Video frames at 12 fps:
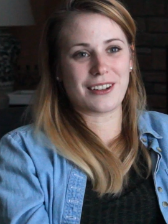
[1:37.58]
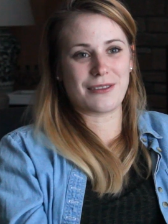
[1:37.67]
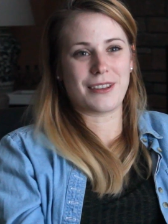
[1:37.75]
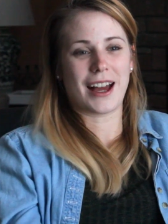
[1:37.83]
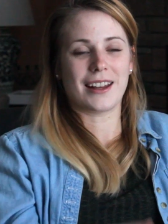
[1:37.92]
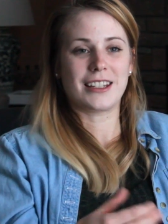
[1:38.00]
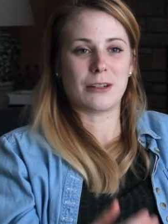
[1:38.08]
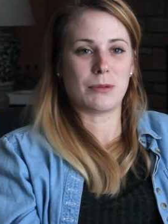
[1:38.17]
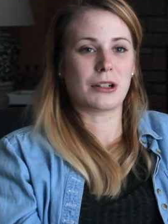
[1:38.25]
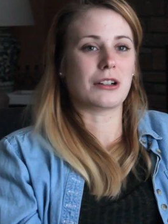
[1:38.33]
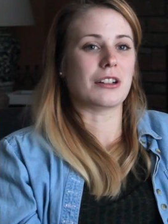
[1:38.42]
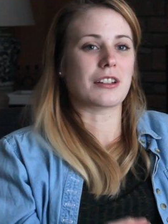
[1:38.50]
of that
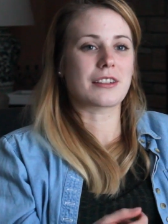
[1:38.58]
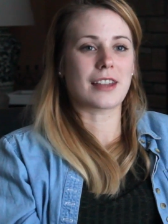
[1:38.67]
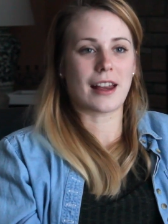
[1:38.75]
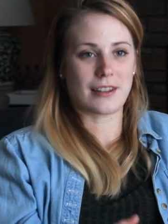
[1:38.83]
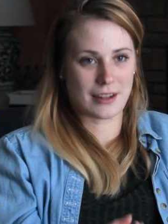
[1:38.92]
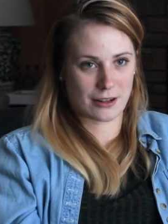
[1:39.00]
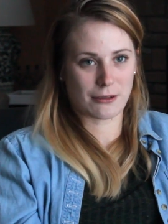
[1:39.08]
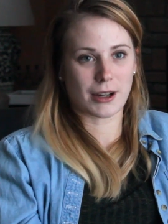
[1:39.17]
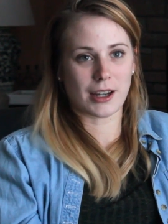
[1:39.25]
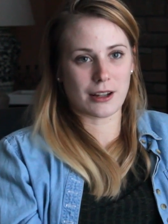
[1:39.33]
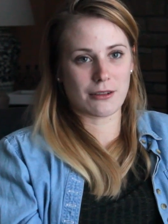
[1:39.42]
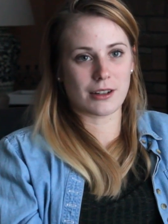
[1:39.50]
typical set
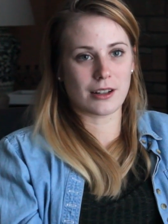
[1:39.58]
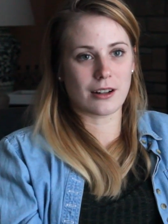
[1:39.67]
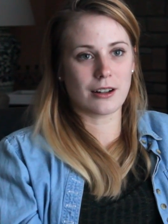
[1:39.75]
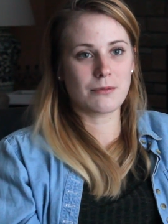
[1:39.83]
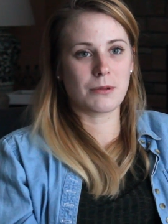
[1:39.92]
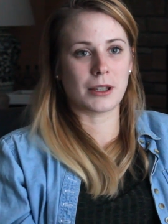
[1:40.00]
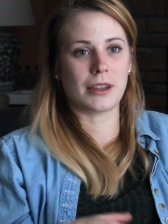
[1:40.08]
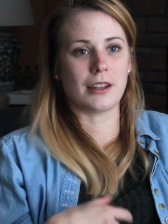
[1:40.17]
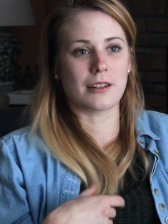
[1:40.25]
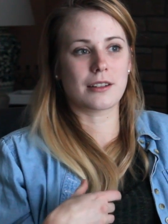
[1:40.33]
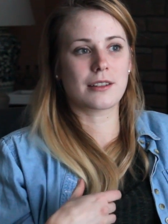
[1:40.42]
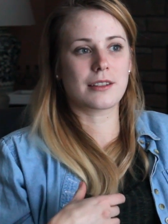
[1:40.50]
decorating going on, but
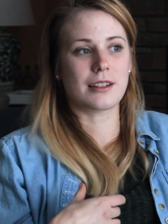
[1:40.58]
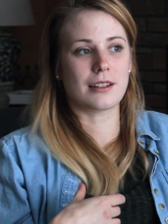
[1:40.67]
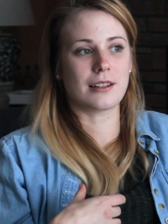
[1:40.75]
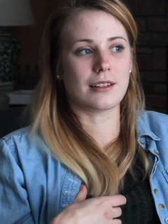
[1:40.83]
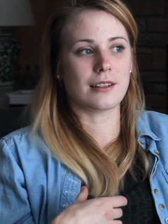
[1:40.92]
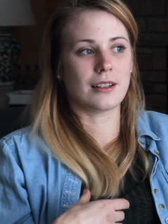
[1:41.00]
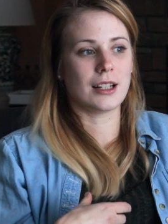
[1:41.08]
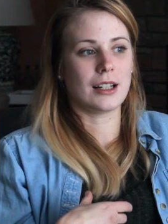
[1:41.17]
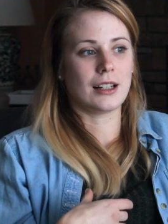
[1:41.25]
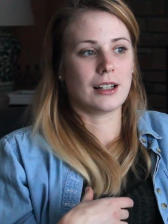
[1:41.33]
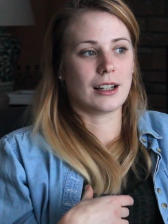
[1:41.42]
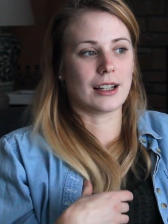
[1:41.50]
there's still
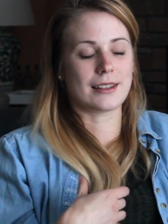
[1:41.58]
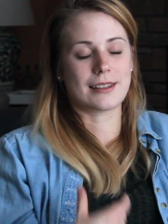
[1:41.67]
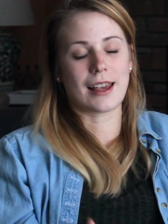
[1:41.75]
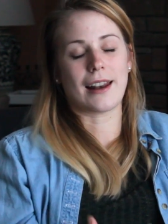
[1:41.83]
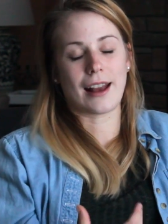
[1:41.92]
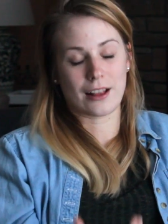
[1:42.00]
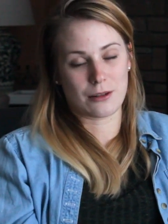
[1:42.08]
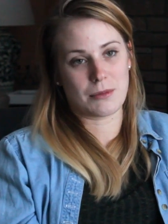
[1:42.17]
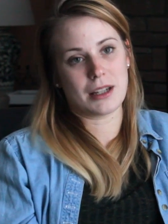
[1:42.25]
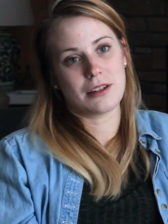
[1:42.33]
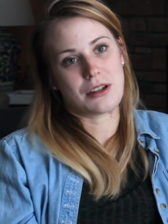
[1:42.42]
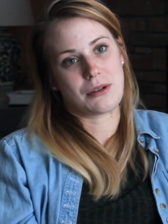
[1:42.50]
a set
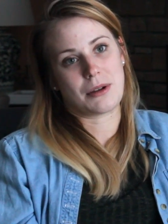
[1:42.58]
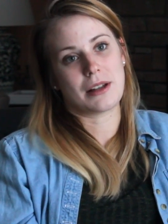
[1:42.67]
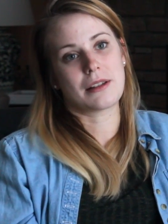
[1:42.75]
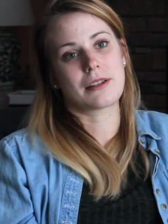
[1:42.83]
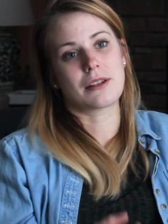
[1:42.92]
element to it.